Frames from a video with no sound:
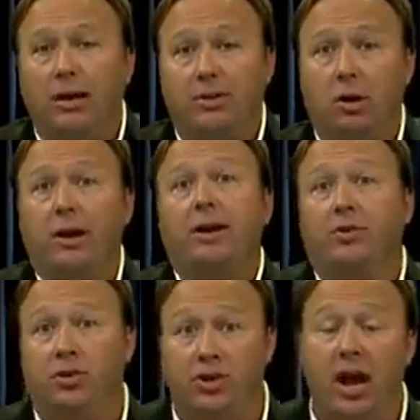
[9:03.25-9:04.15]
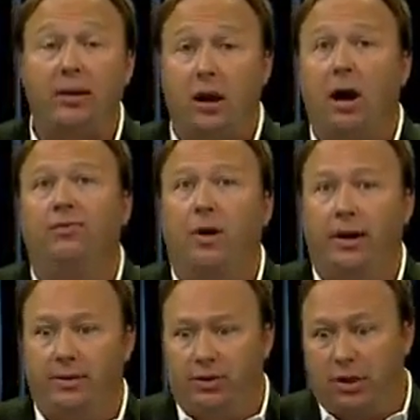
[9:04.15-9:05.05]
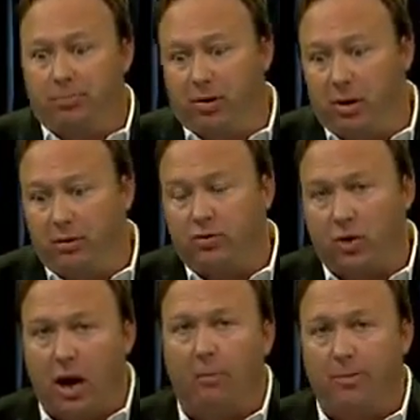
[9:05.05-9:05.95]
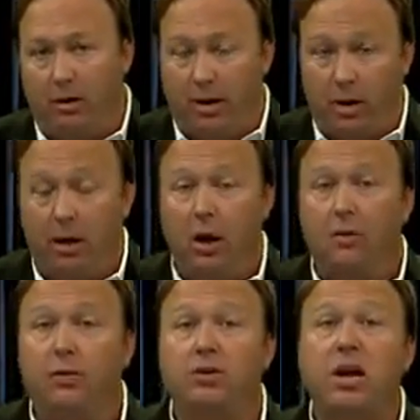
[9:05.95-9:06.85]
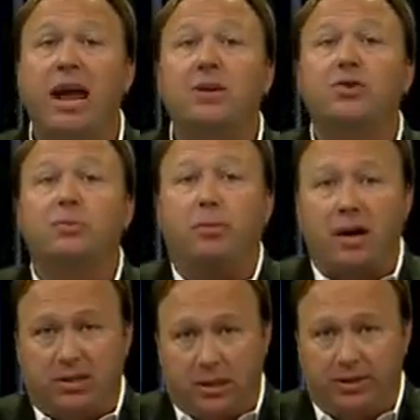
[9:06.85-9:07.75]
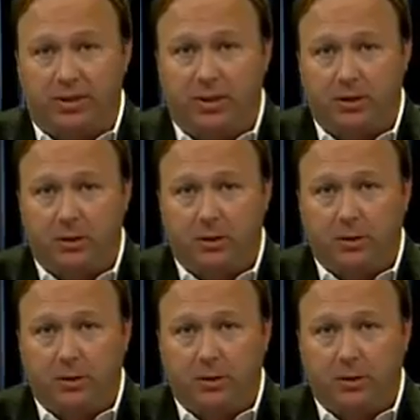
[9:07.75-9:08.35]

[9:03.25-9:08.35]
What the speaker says: Homeland Security actually signed off on it and said put it into the trial period for taser bracelets.